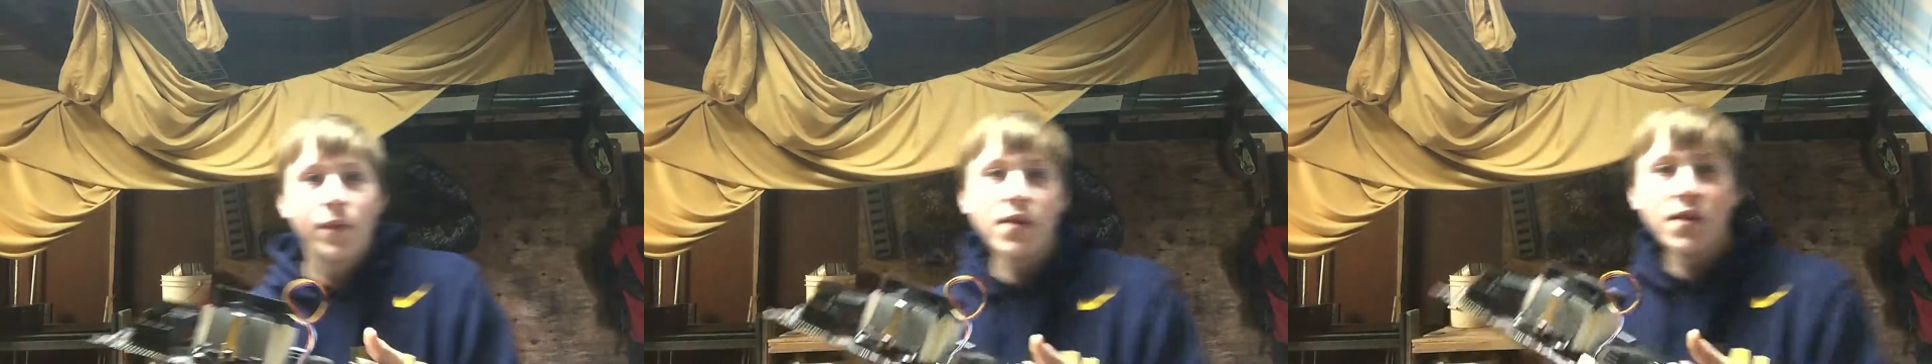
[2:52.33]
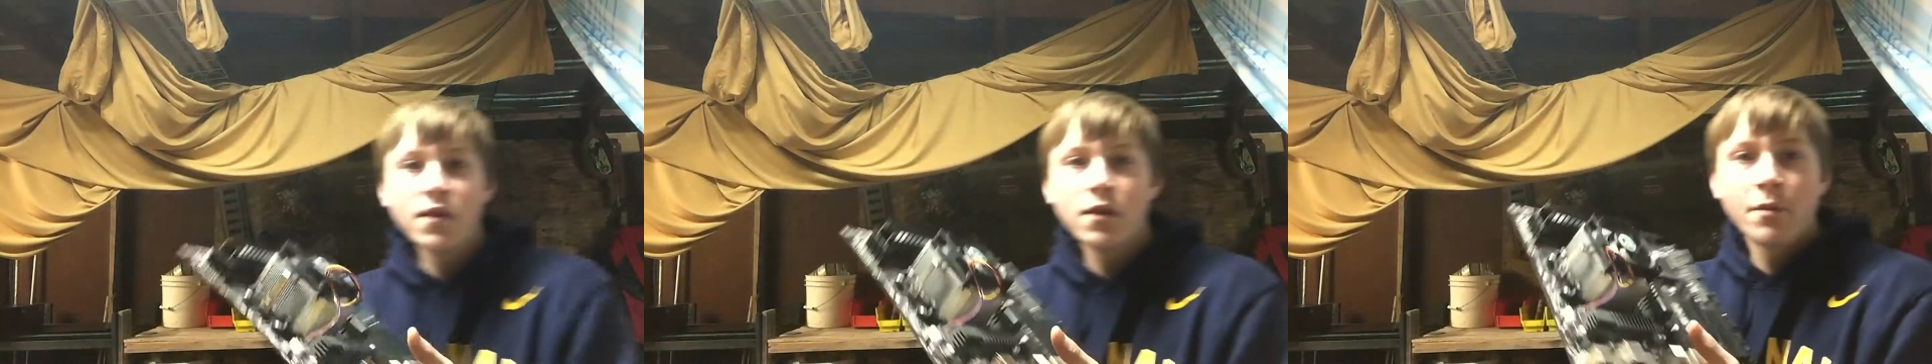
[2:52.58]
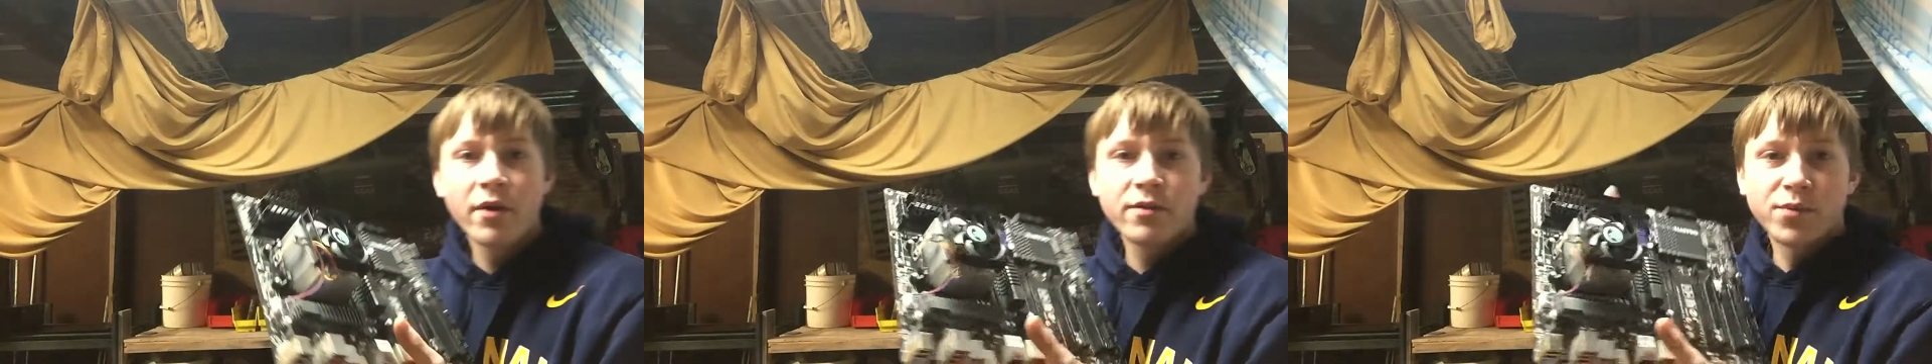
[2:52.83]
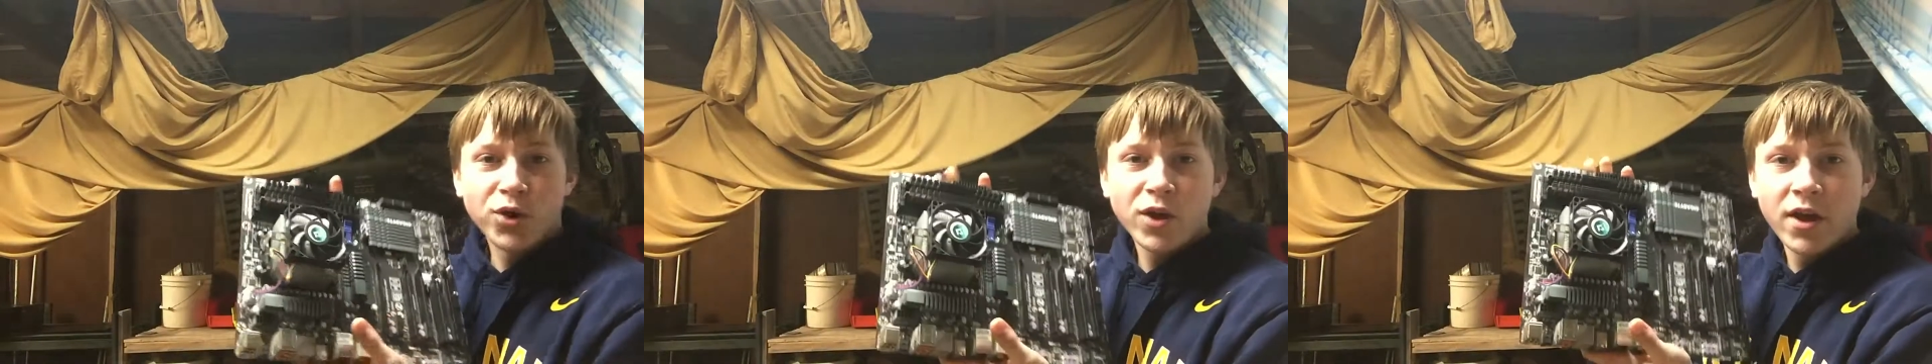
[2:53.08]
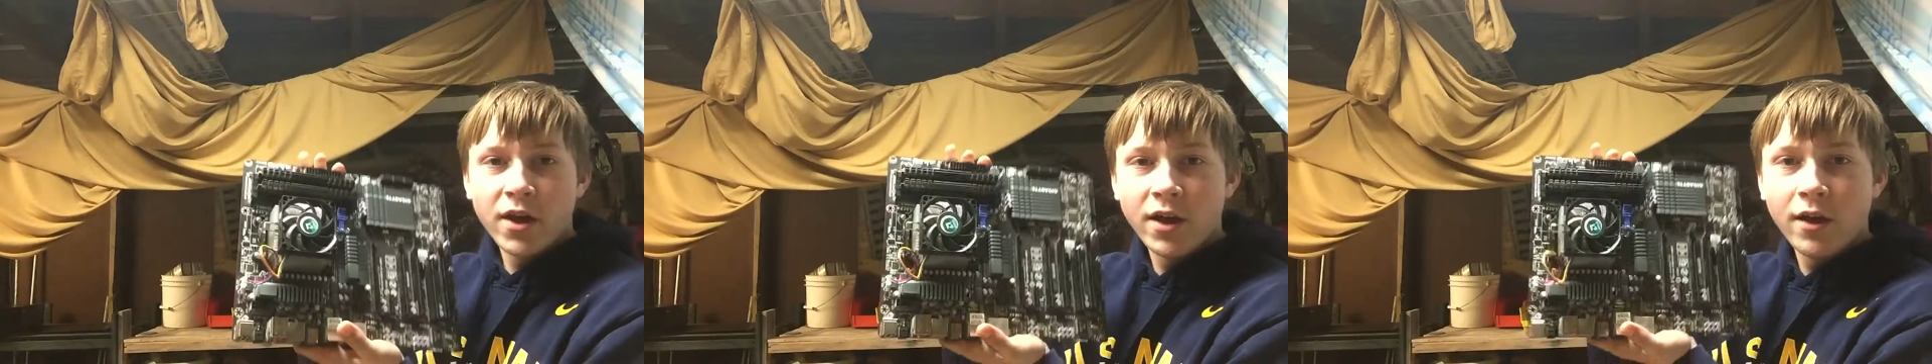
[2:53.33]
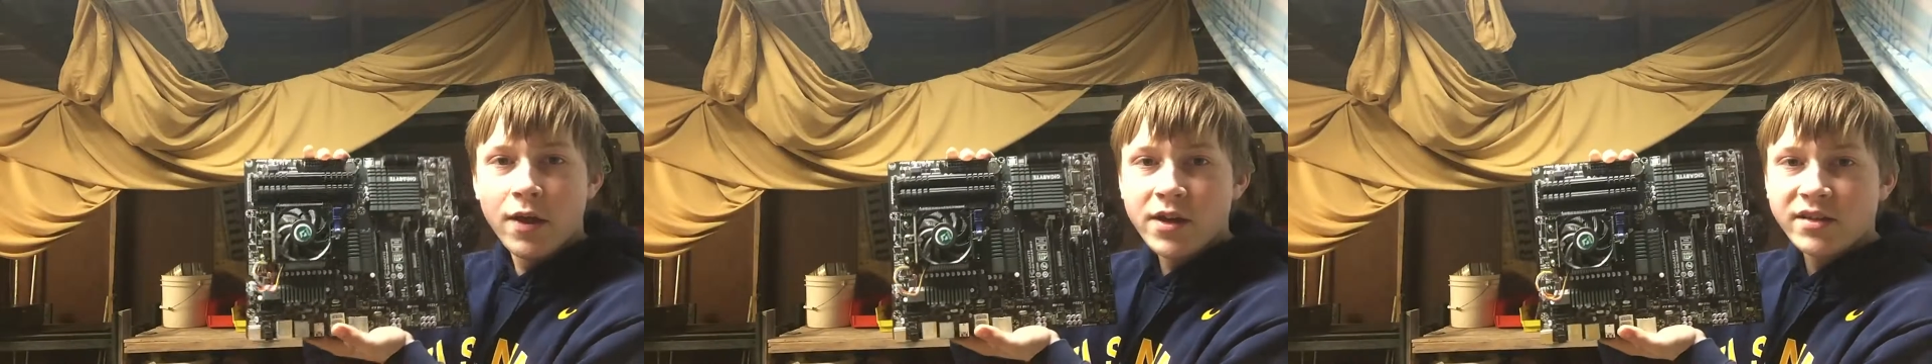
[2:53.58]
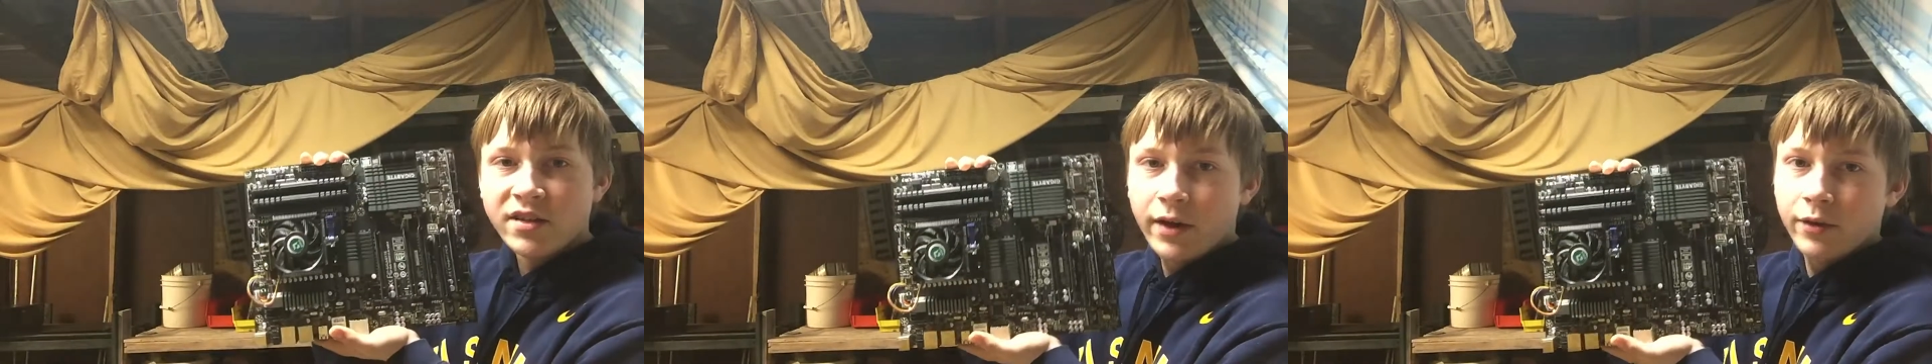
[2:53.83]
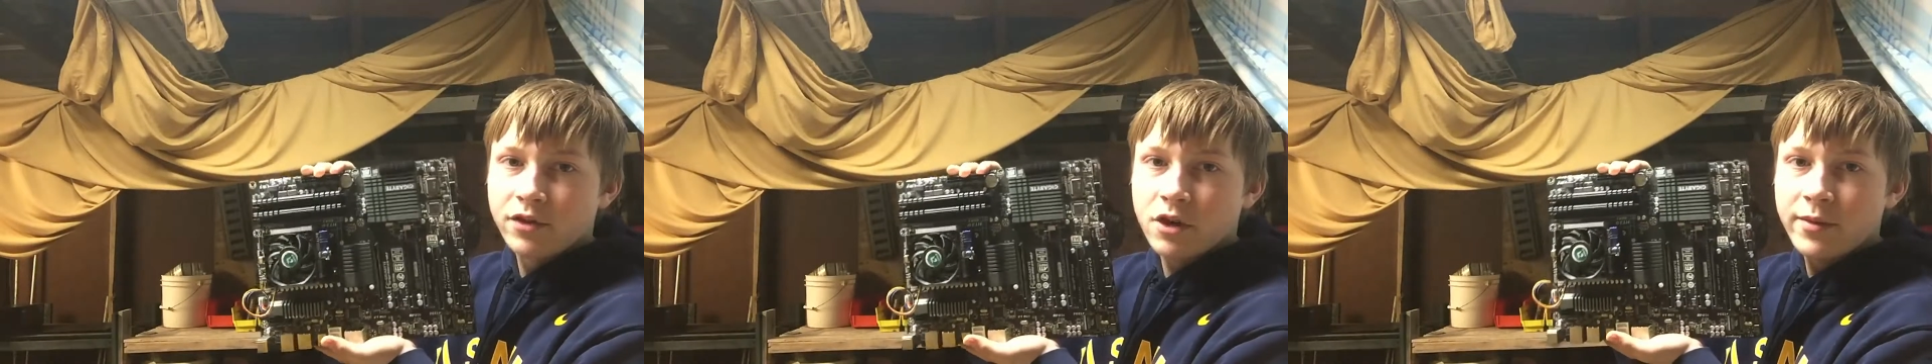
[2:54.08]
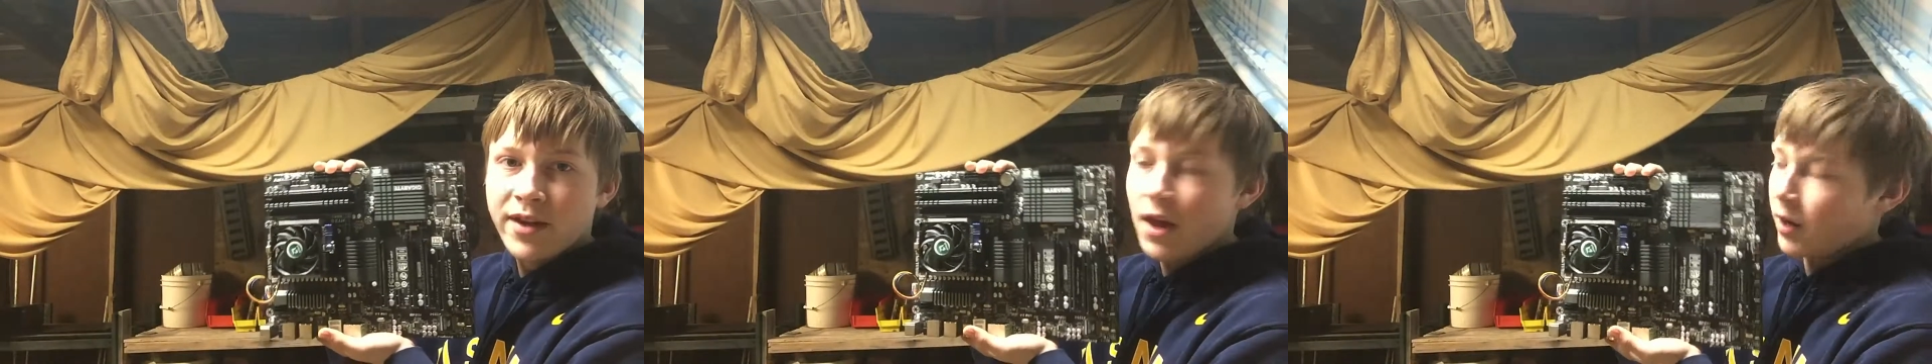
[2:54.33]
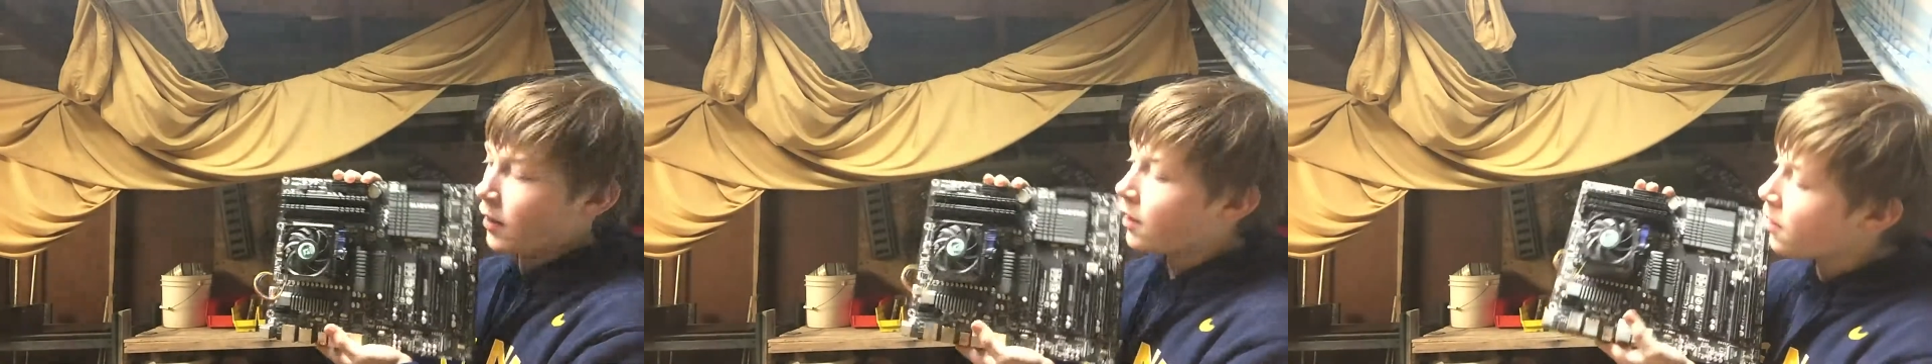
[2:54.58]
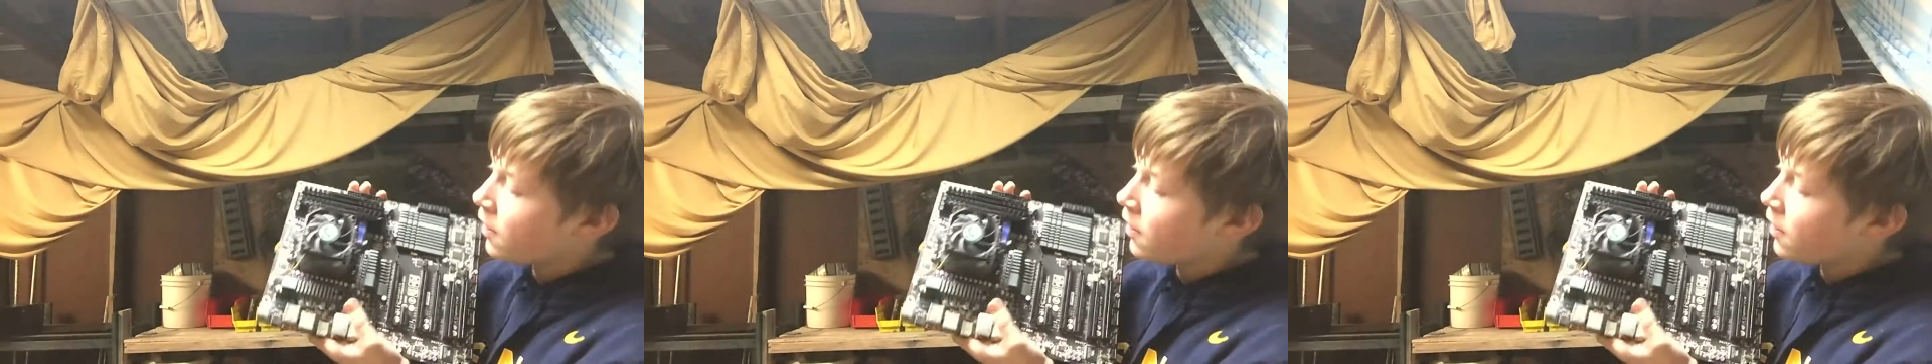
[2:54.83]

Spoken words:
this is the motherboard that he said I was going to be getting.